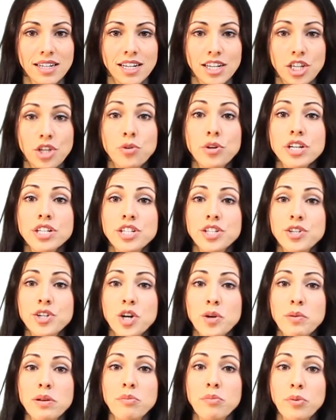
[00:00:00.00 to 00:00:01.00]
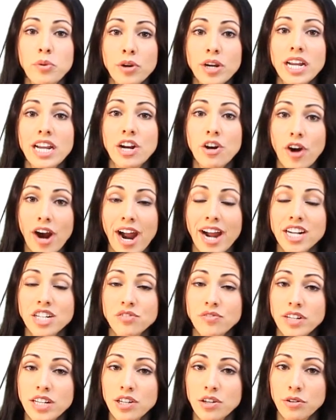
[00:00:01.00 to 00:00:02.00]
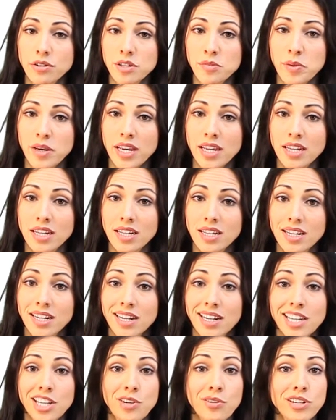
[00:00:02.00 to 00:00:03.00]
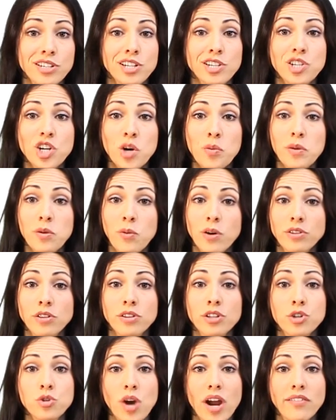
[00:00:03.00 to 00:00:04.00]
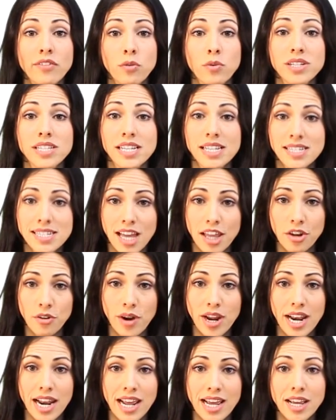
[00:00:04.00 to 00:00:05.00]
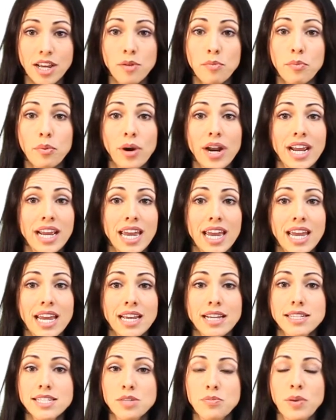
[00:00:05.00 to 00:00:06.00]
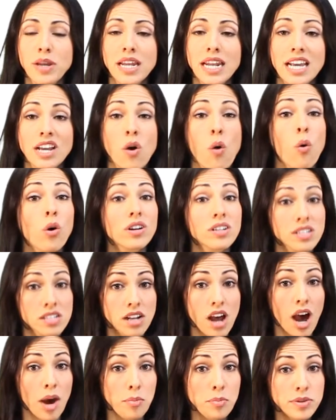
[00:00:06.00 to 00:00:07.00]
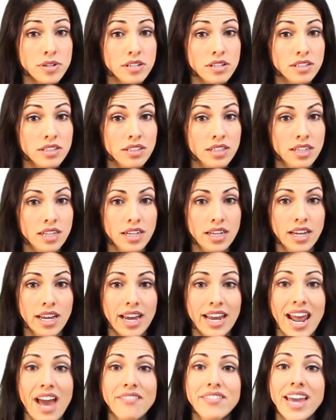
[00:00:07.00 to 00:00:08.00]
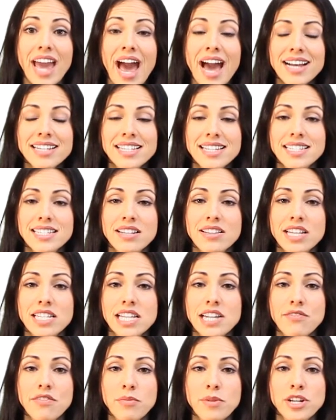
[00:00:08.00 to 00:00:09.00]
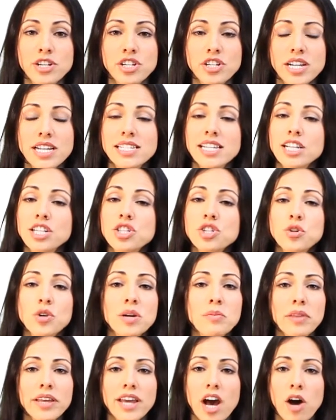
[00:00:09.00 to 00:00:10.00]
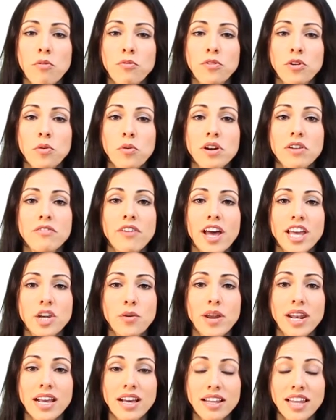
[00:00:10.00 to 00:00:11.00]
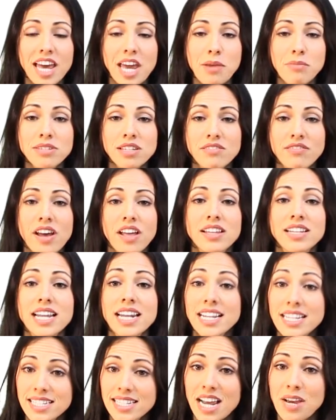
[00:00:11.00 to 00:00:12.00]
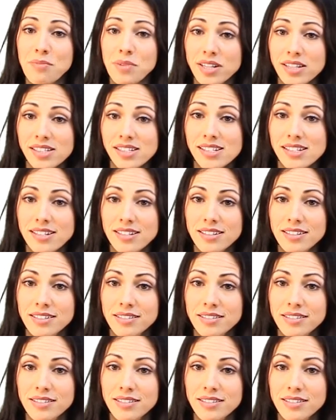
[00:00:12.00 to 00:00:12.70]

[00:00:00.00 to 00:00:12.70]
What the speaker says: You can determine pre-crash vehicle speed. You can determine whether the driver was accelerating, braking, speeding, or stopped. And having access to this information is extremely helpful when evaluating claims and validating statements.